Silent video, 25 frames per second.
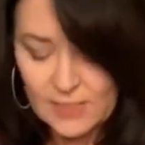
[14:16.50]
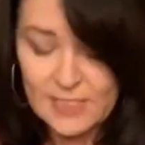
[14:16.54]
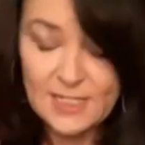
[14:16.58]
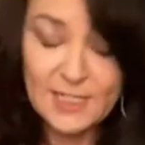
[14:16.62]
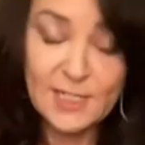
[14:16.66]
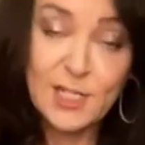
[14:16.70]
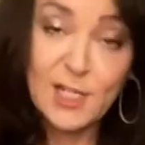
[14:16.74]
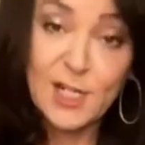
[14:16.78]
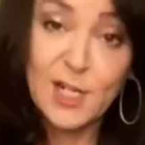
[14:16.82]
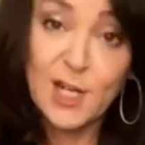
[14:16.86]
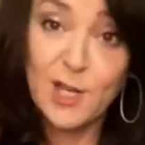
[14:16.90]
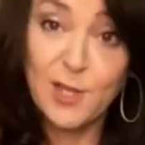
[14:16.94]
This
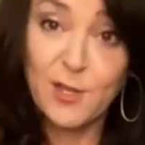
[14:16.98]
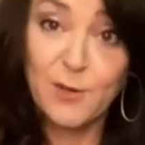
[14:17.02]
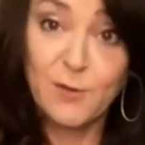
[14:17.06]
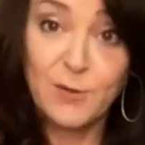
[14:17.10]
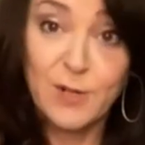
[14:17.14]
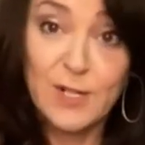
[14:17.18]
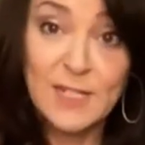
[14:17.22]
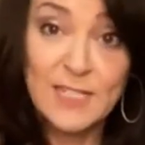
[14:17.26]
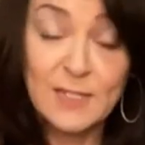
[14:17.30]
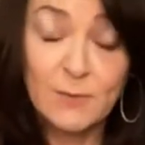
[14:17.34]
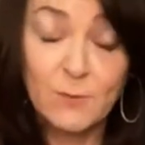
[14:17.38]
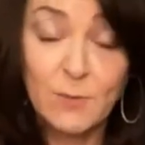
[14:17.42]
is another
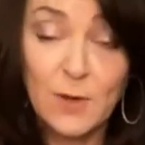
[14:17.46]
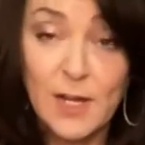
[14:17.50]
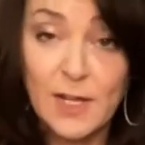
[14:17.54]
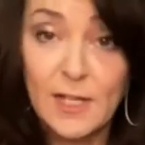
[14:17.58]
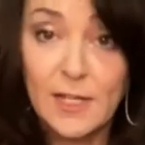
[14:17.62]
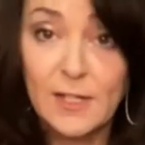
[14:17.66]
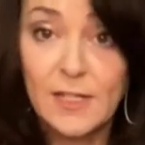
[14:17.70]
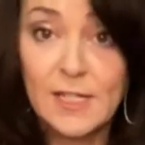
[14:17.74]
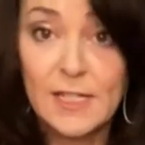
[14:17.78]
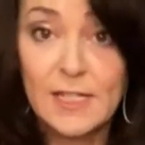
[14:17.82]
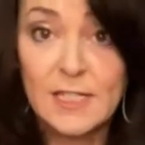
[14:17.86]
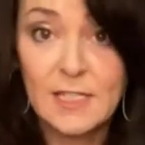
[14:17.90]
reason
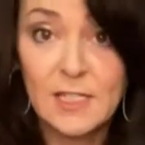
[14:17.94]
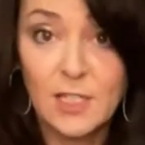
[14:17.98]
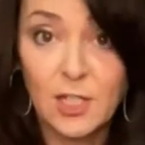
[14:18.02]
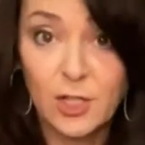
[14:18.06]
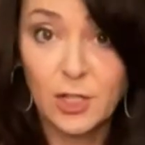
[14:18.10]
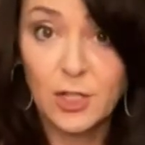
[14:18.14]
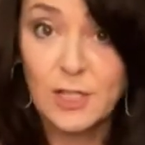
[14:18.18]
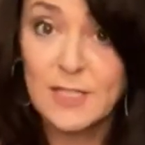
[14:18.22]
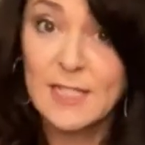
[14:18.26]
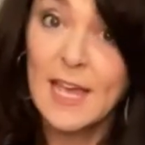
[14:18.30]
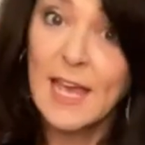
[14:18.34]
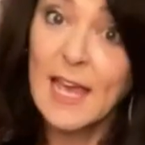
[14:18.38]
why it's
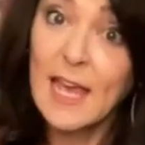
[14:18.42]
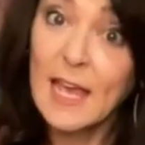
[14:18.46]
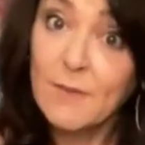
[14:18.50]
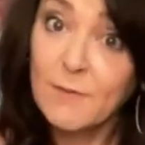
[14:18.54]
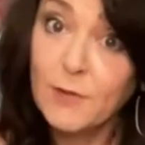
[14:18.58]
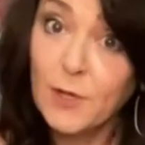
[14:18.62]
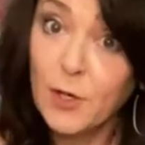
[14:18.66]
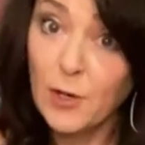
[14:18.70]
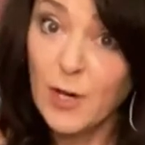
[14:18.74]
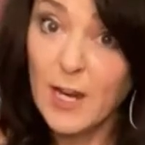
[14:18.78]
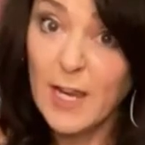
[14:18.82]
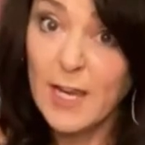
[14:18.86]
good to
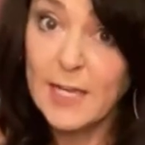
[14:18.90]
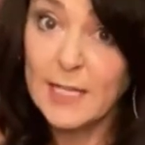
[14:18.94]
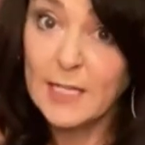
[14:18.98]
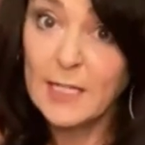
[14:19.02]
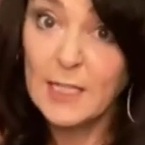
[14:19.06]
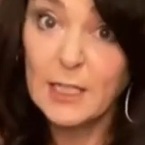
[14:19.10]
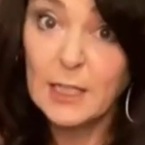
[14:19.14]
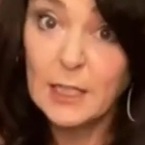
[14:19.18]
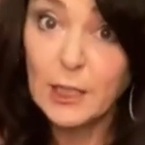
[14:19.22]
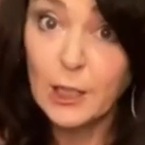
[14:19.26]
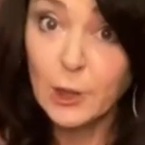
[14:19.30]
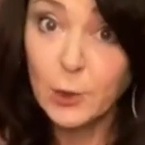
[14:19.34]
have your
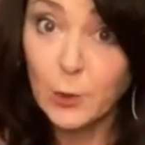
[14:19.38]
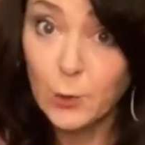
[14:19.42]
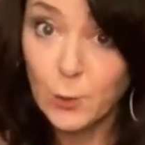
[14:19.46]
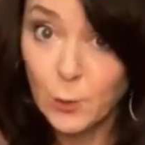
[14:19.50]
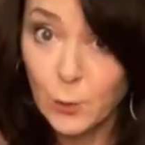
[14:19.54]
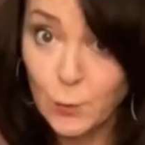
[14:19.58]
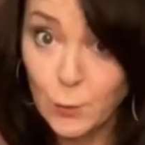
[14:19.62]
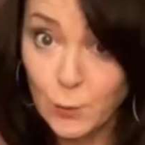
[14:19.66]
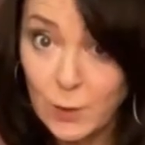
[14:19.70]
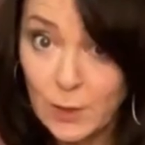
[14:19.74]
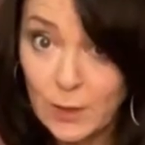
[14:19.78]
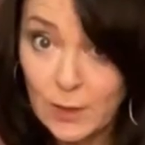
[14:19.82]
egg
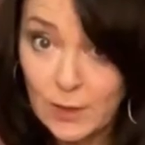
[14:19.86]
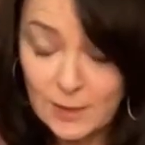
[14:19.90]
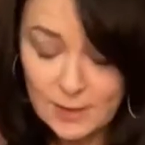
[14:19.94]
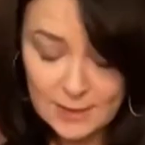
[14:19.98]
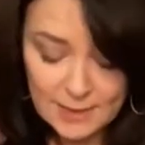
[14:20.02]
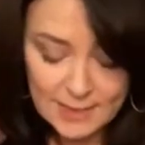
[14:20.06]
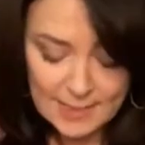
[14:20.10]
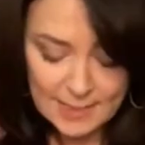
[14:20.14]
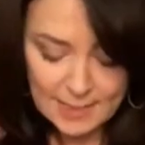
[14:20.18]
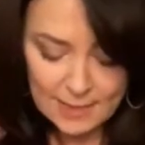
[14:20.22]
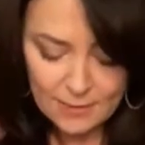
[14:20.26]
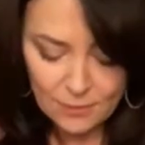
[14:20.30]
glued
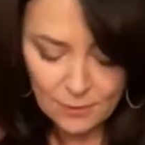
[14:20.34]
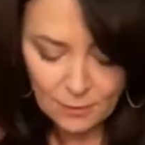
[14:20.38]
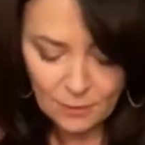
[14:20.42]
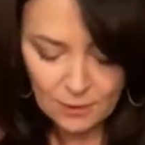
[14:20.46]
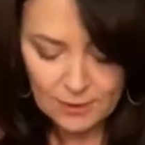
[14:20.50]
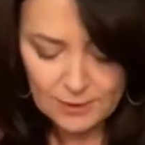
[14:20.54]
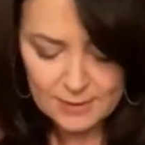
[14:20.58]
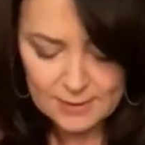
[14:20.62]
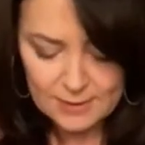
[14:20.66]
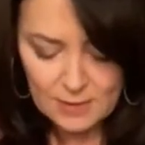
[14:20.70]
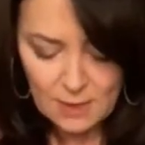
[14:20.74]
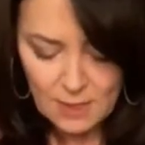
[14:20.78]
together
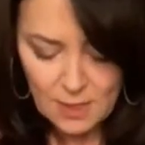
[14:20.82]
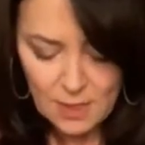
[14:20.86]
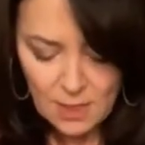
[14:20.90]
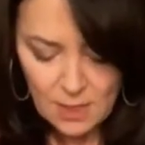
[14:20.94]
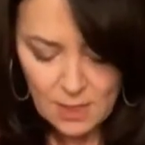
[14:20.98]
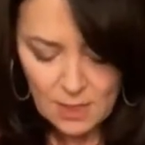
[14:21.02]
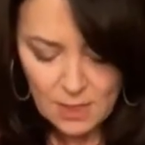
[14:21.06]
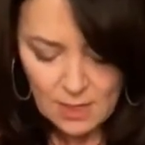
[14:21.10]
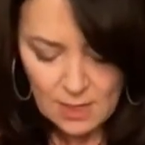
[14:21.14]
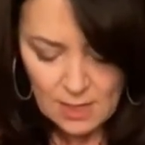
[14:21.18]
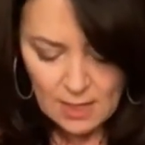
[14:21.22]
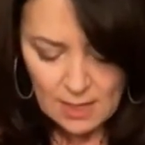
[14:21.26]
because
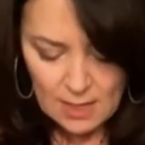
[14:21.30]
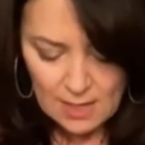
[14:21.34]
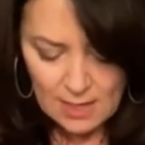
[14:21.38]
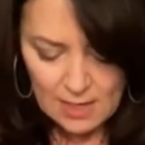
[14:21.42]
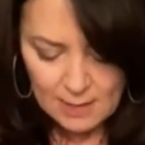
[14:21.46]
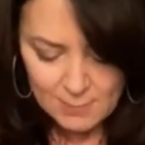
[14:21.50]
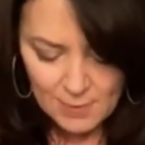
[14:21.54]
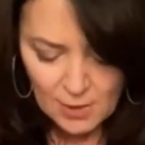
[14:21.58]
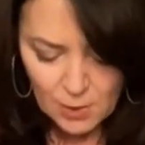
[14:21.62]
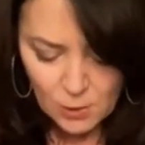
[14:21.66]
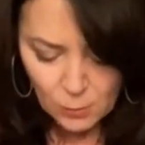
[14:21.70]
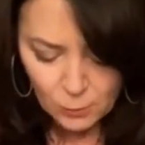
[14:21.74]

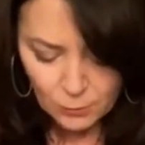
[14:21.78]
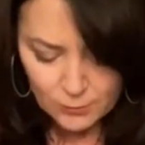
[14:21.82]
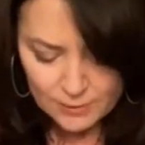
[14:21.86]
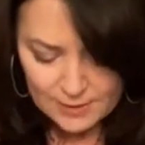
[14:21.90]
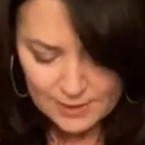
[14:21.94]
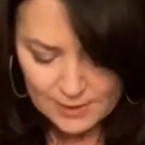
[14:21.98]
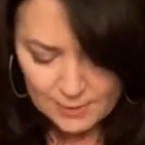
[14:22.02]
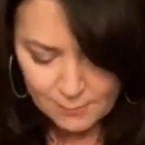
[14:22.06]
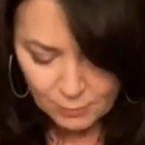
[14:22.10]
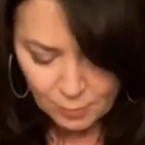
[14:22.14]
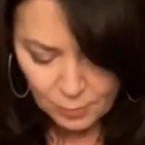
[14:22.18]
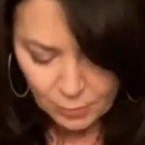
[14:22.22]
I'm
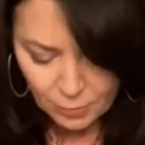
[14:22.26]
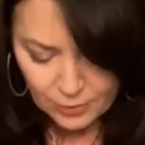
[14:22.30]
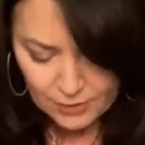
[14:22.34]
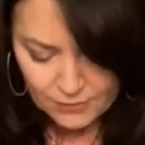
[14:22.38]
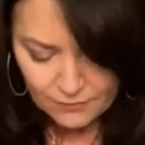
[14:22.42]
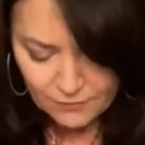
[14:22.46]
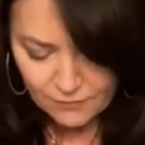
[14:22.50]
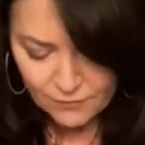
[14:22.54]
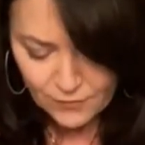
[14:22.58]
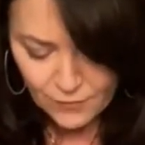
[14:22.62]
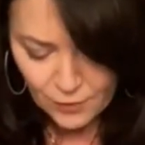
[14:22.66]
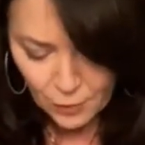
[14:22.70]
holding it
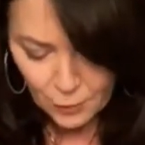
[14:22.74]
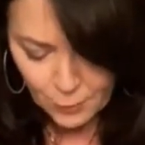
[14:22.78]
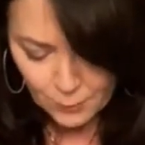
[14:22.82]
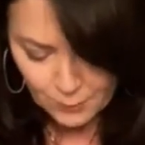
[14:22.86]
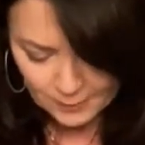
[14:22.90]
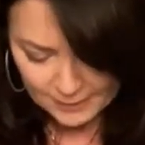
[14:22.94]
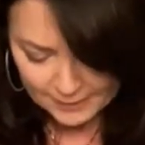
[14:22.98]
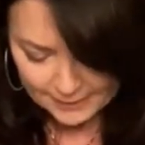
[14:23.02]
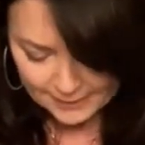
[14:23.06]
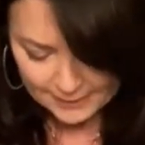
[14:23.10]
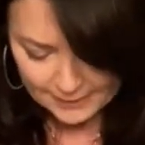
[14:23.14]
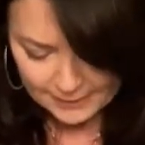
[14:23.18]
pretty
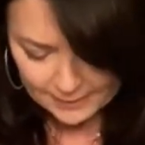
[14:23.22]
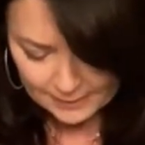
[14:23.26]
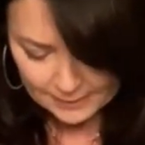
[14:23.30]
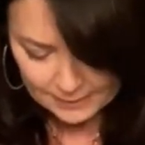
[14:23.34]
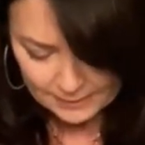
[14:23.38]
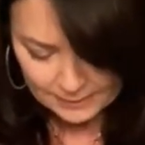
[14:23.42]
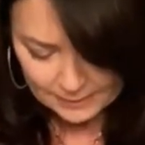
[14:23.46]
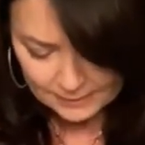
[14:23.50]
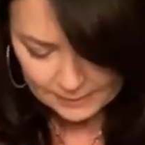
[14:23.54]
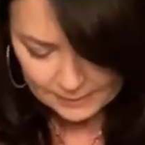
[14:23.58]
firmly.